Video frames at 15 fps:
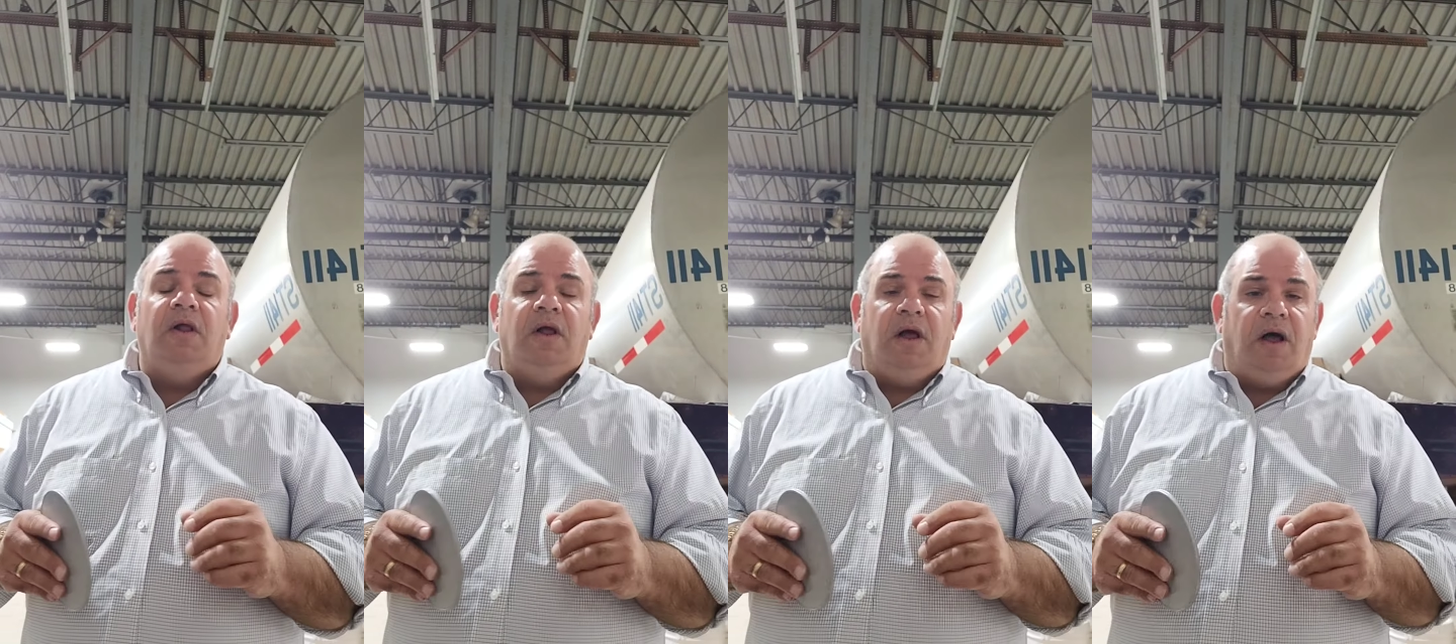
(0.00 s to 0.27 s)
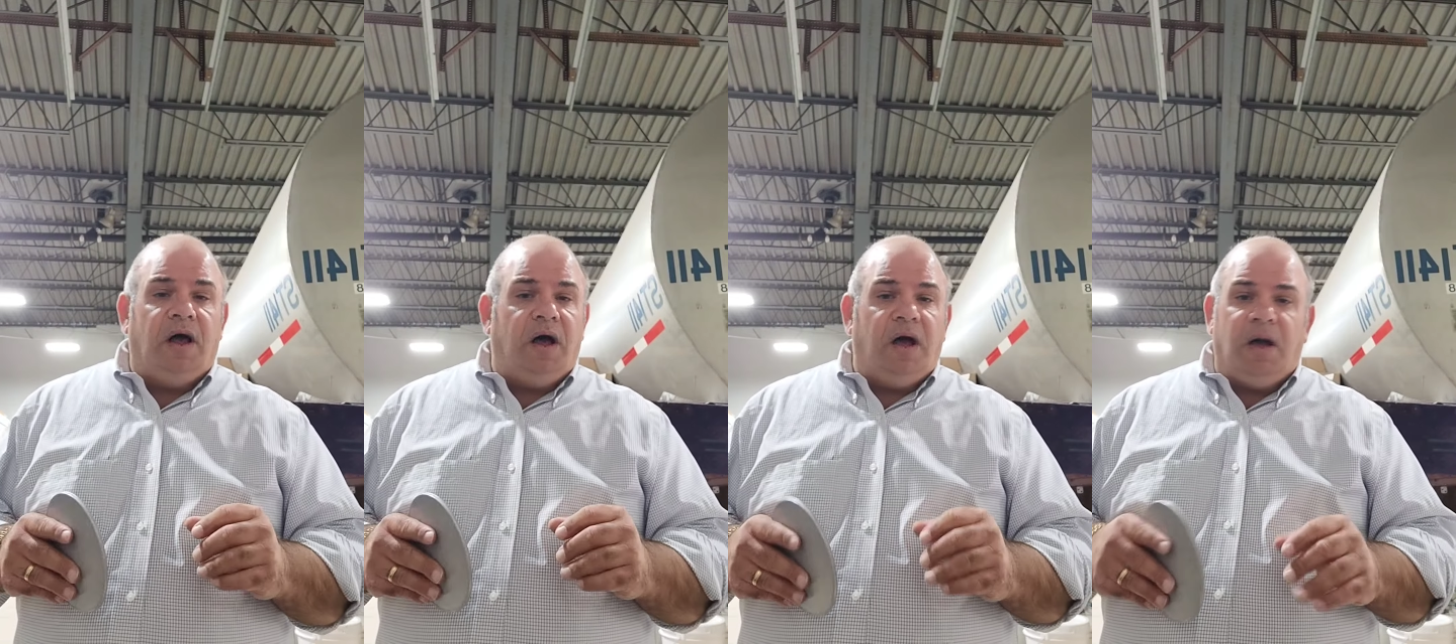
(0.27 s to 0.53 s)

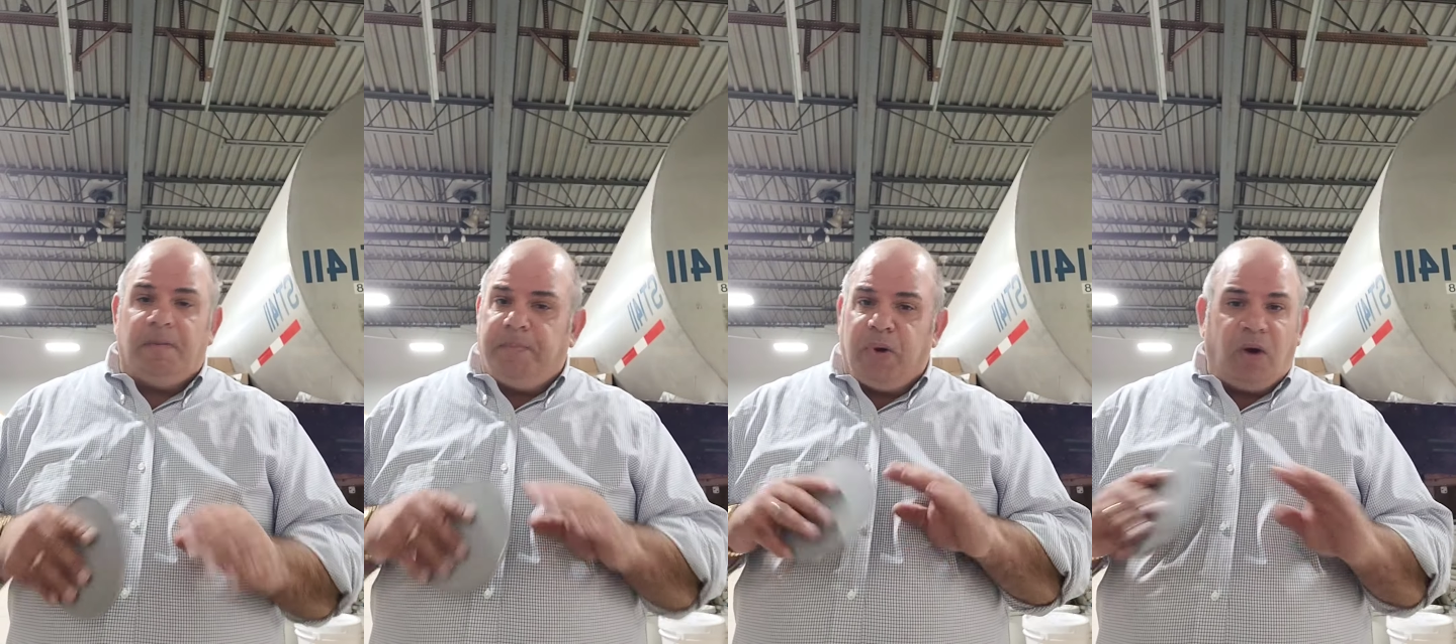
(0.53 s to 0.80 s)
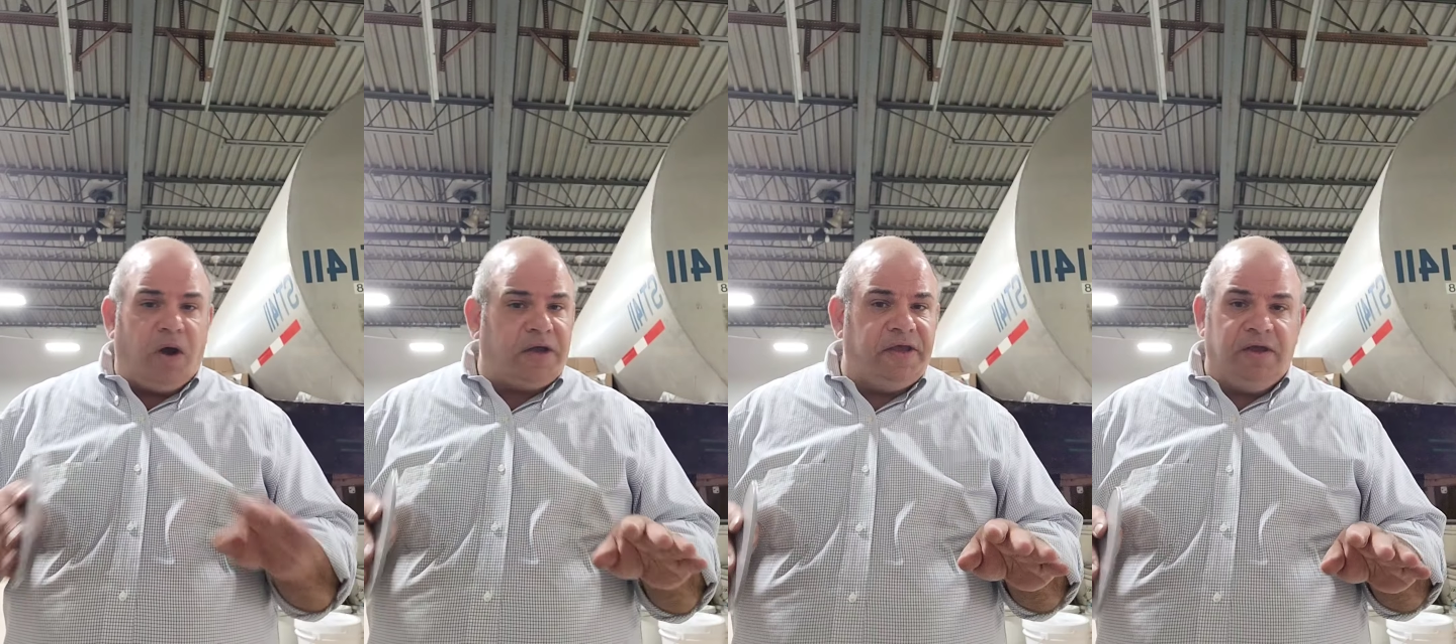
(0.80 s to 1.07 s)

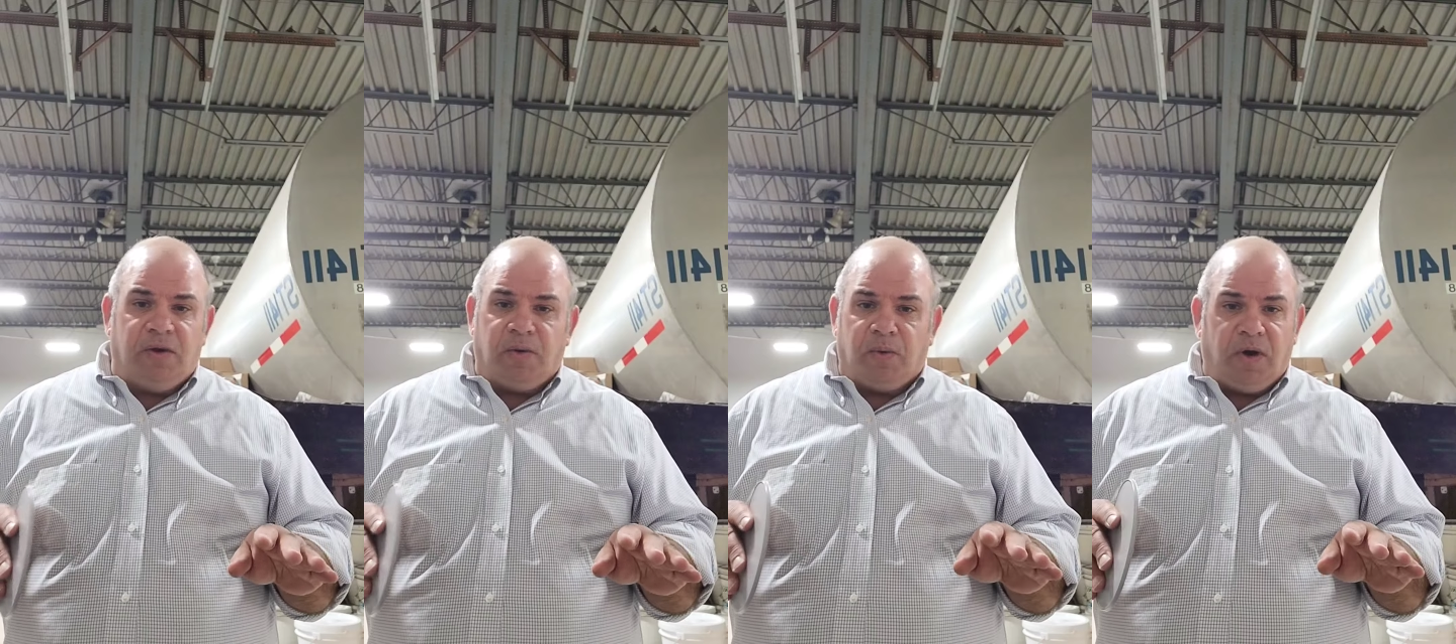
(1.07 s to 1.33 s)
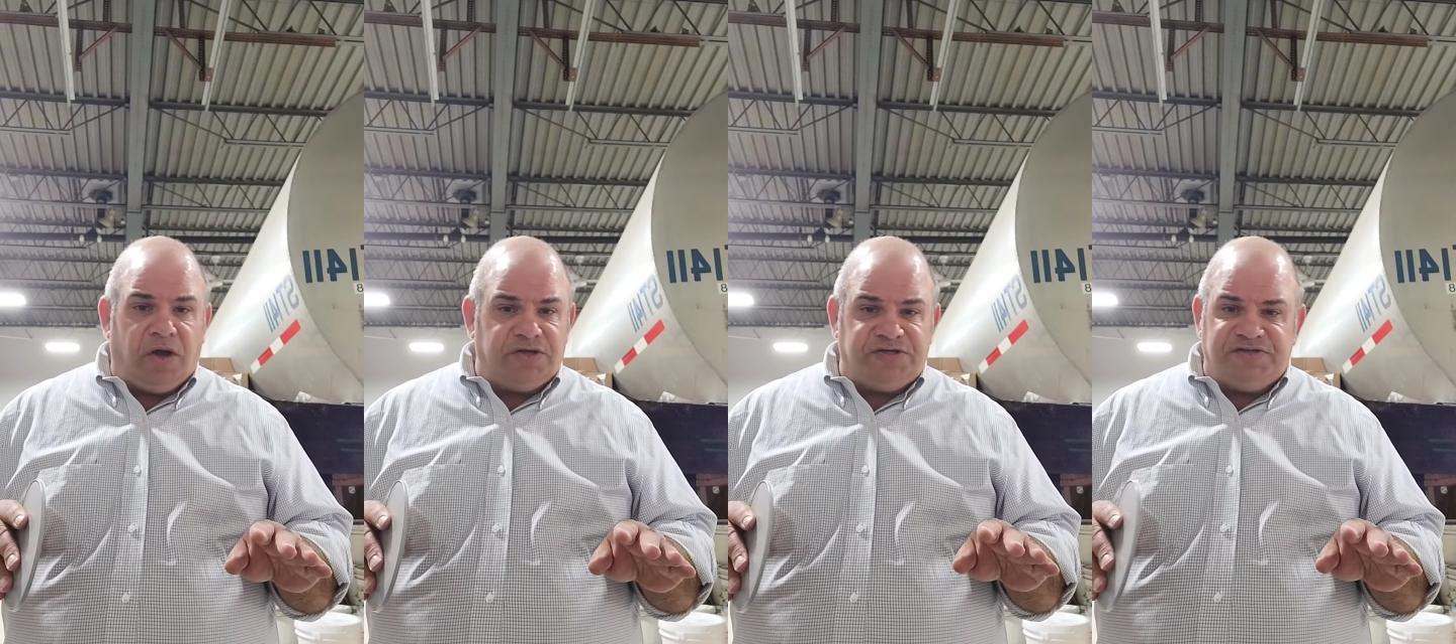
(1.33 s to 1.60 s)
parking
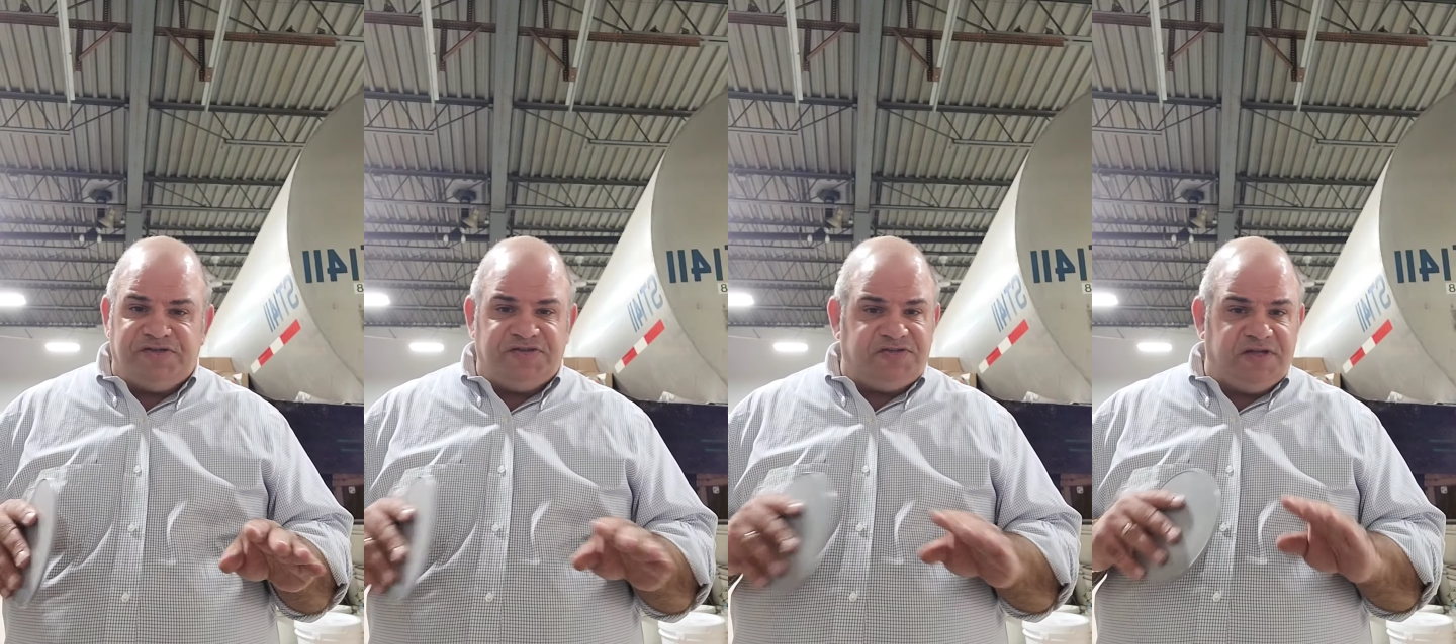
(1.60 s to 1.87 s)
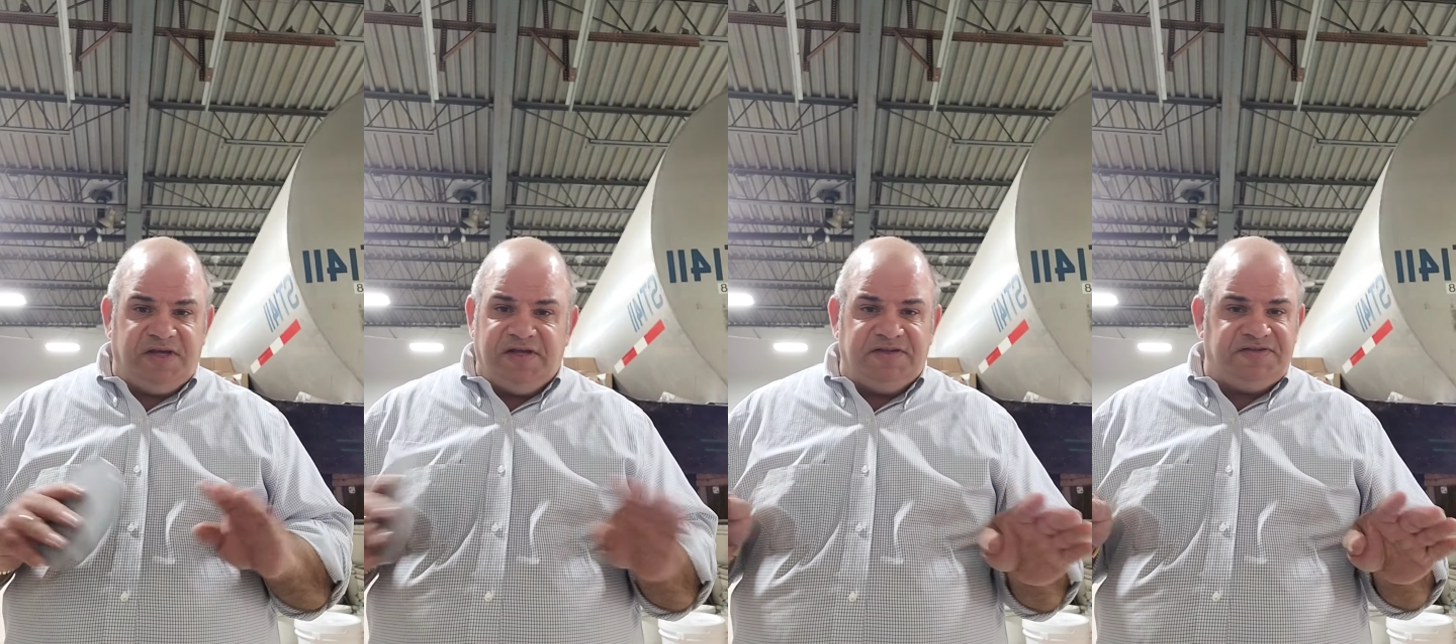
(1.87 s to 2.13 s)
garages
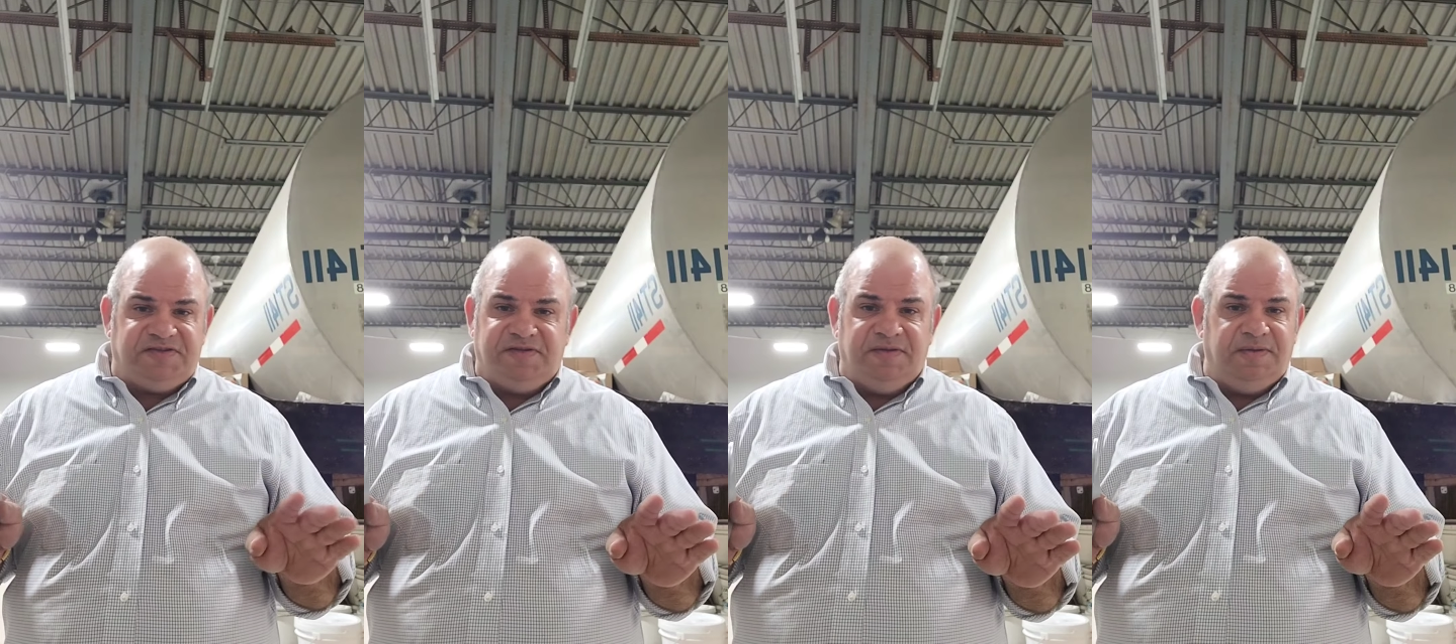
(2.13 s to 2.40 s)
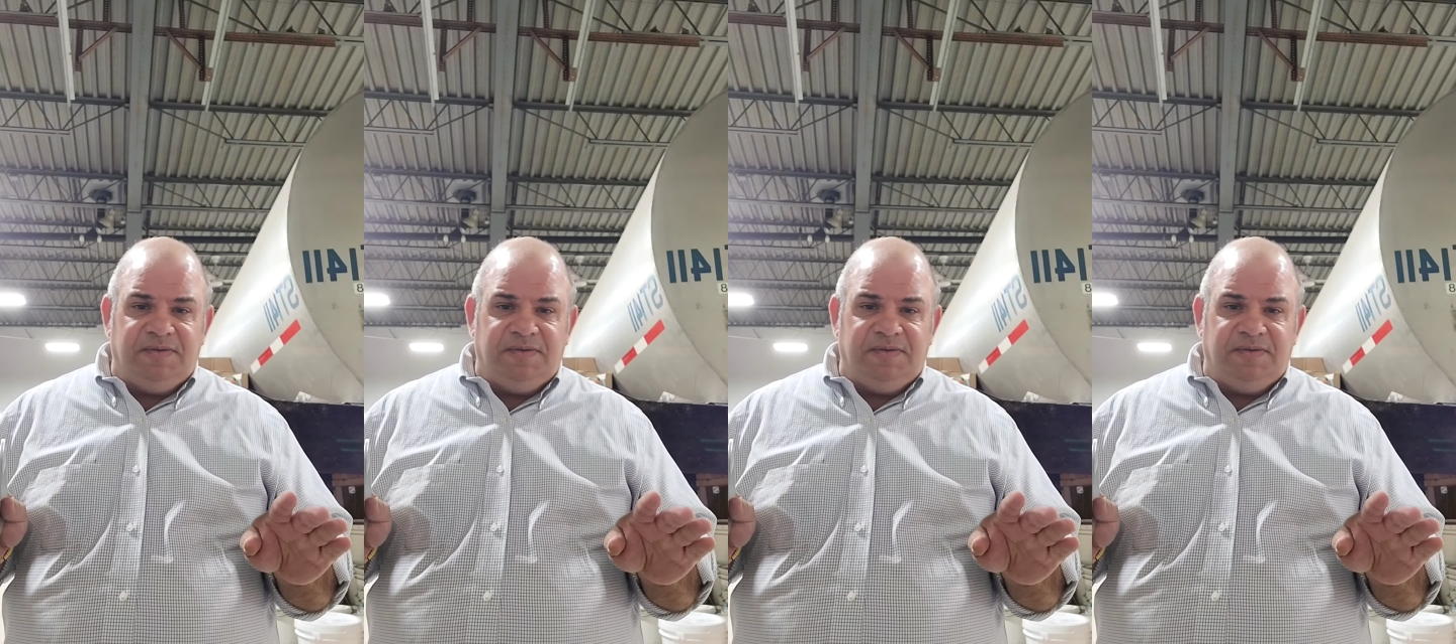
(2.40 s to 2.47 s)
is